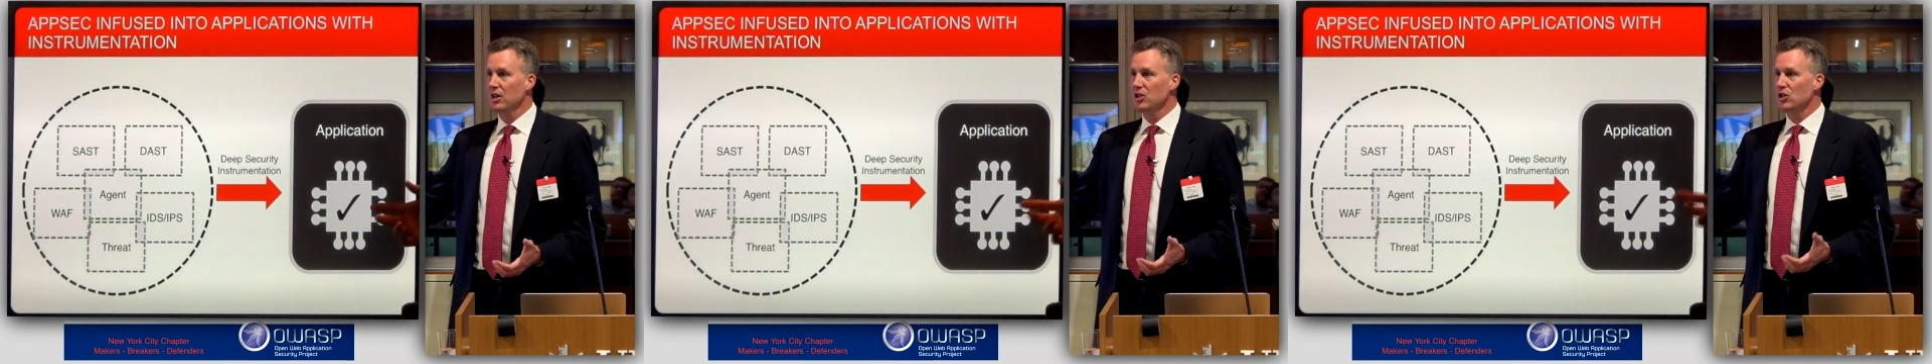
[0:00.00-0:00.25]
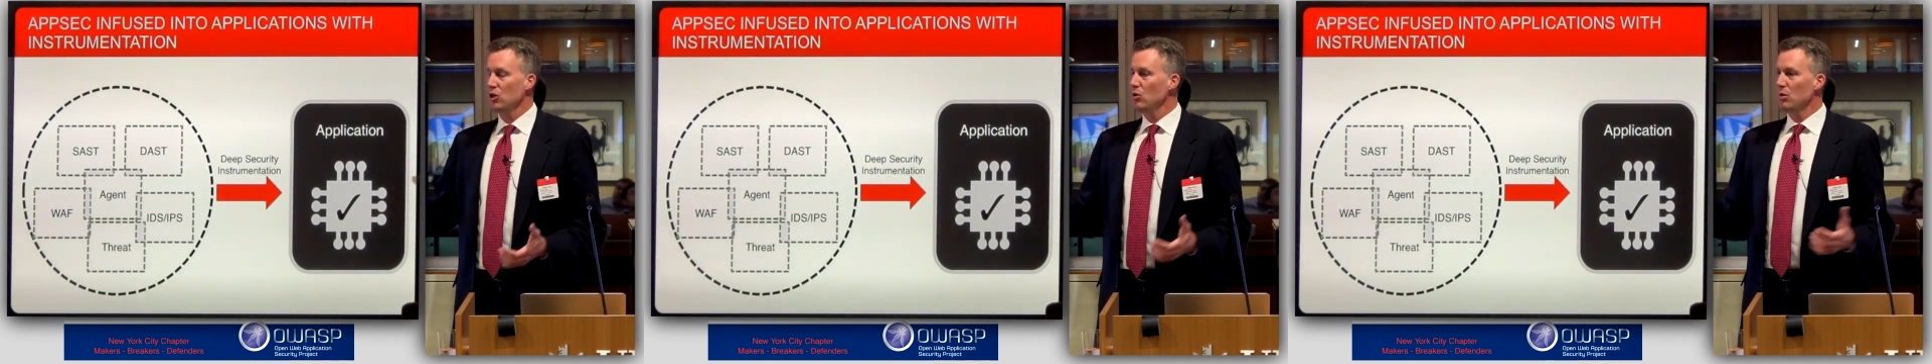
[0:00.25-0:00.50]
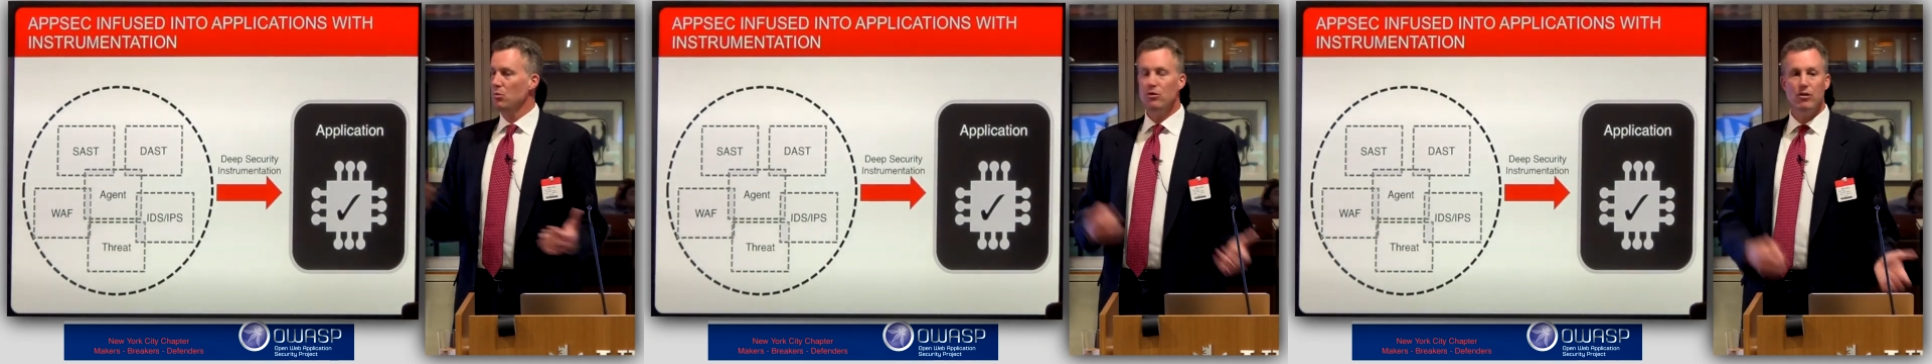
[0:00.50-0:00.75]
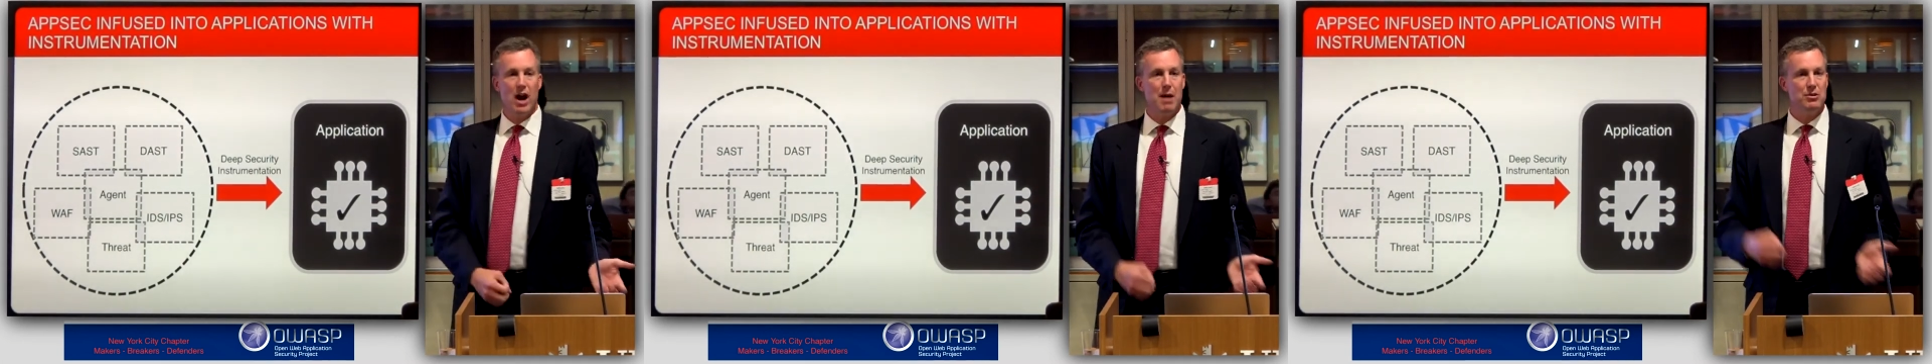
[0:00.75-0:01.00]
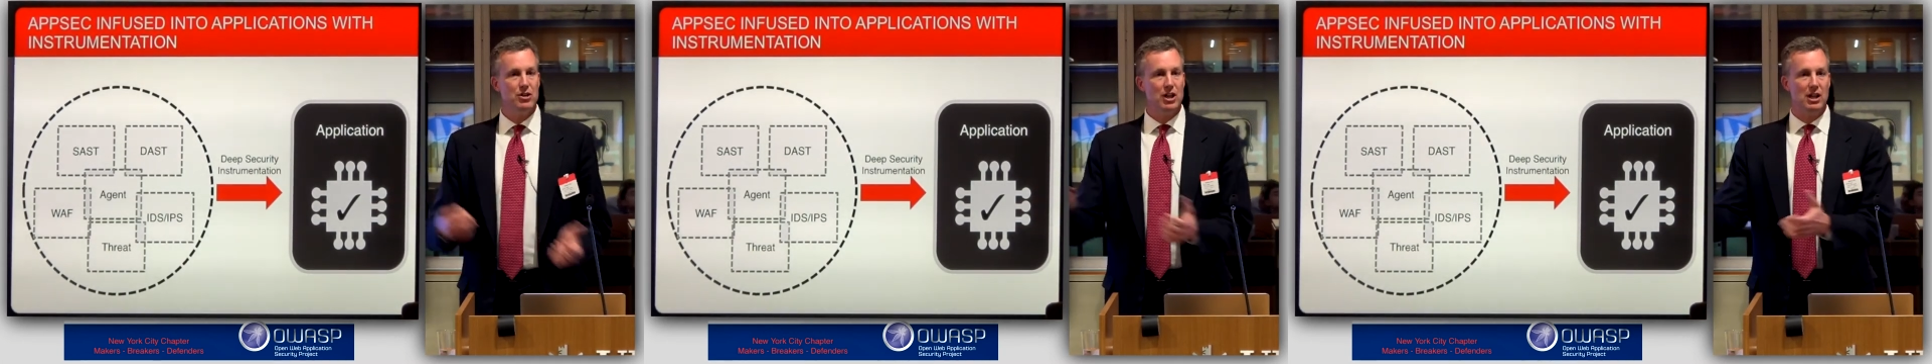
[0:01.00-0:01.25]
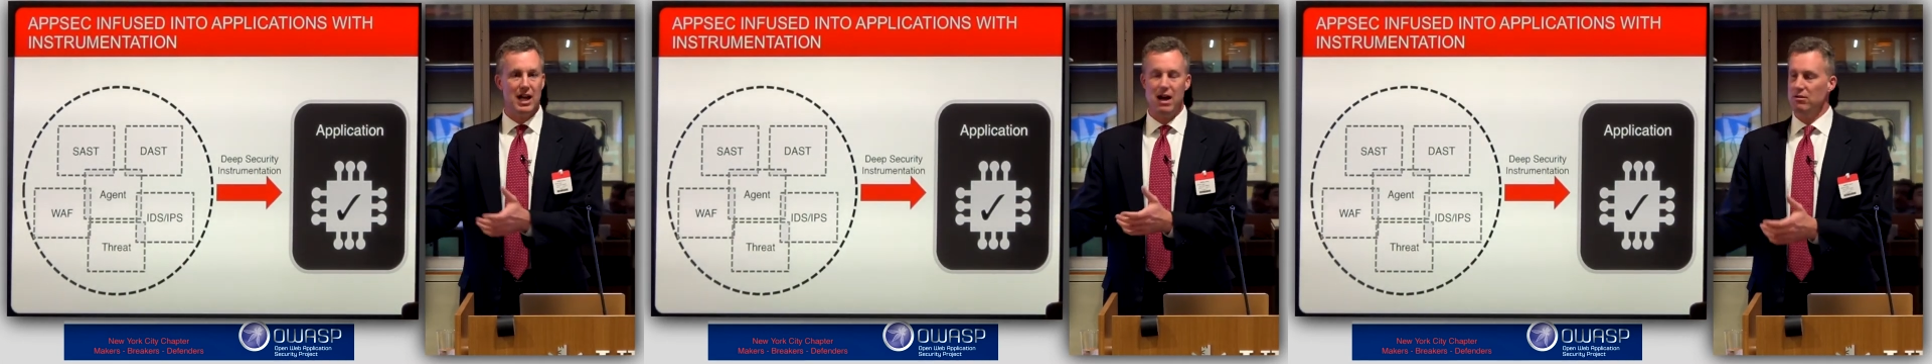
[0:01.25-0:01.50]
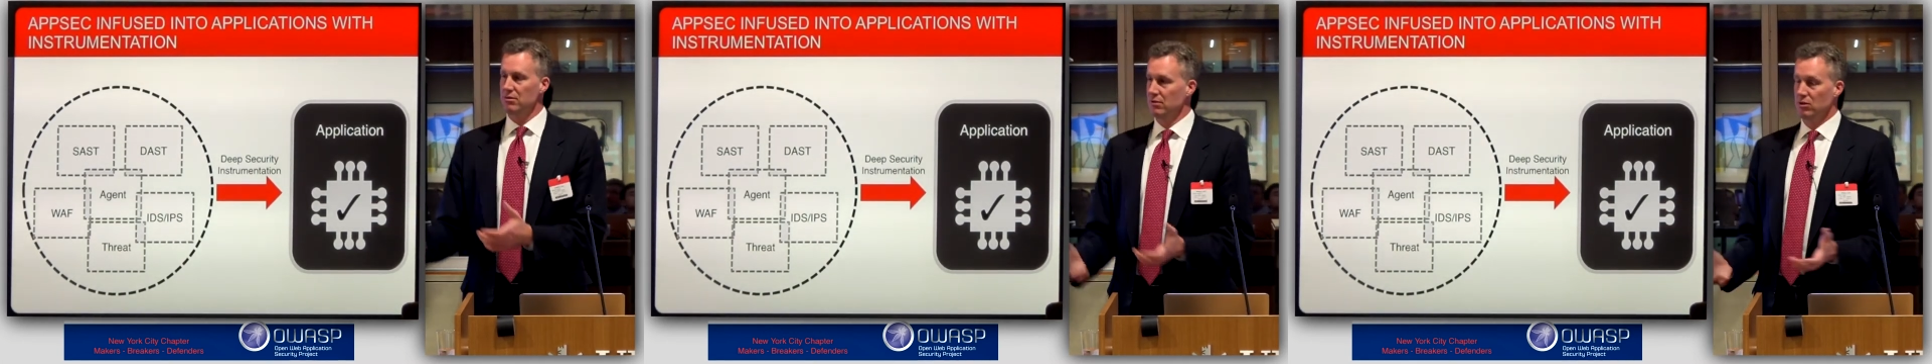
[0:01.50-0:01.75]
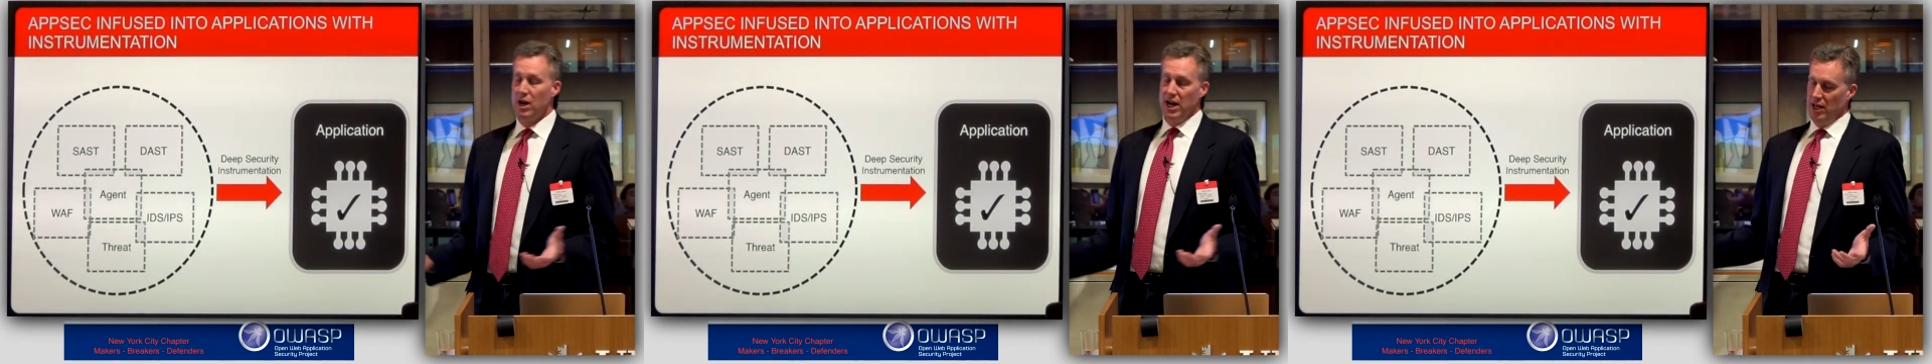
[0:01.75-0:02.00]
So you want to move your app to the cloud?
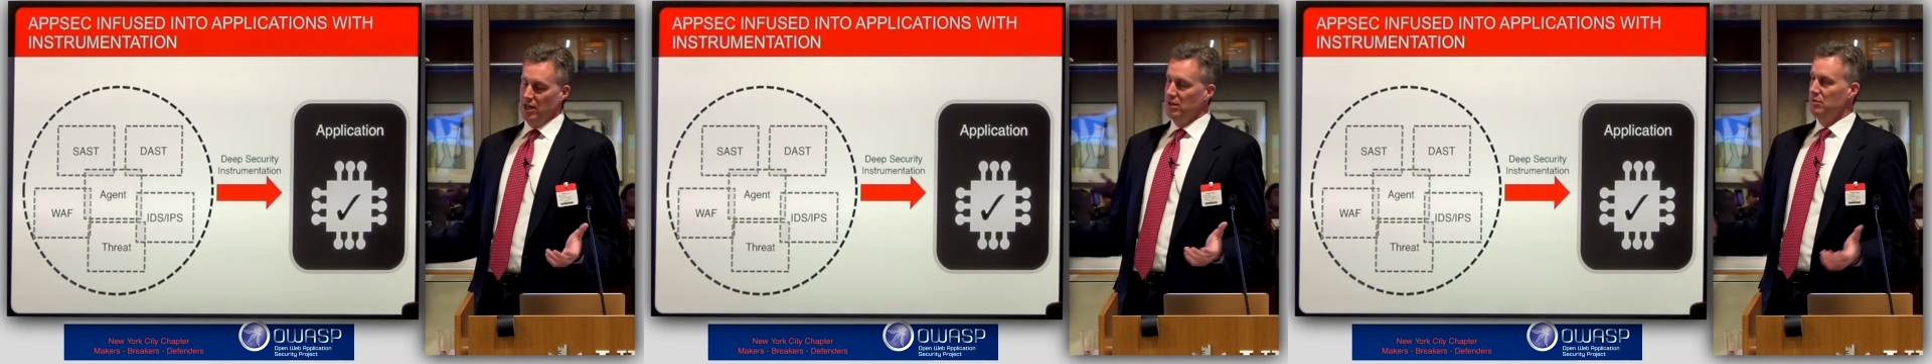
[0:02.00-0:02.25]
Great